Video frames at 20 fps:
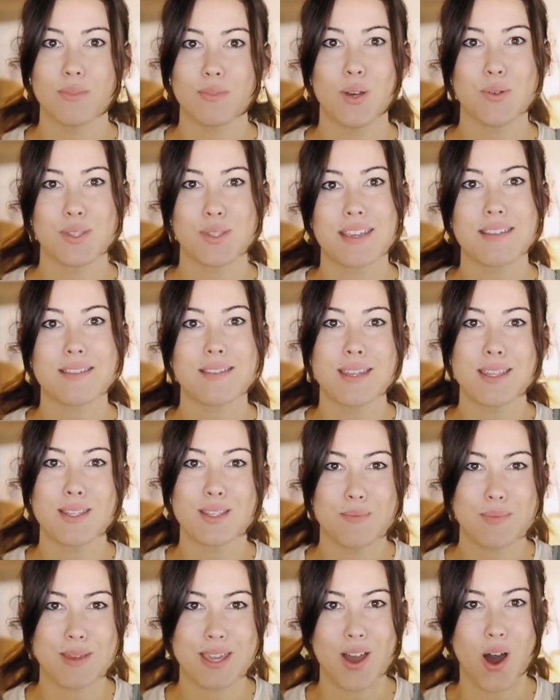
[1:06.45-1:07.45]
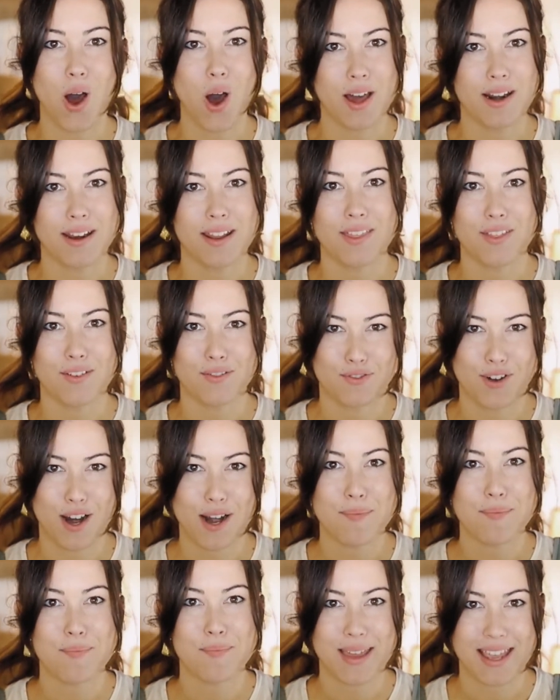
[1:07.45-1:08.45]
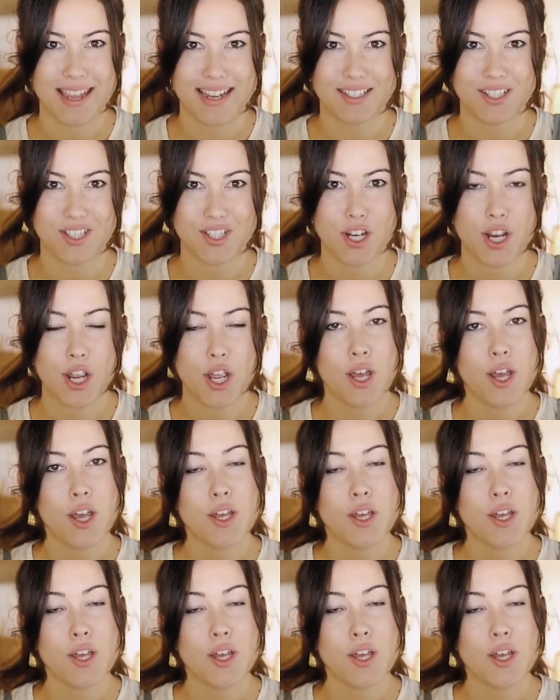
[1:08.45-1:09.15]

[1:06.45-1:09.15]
those things need to be on the front page.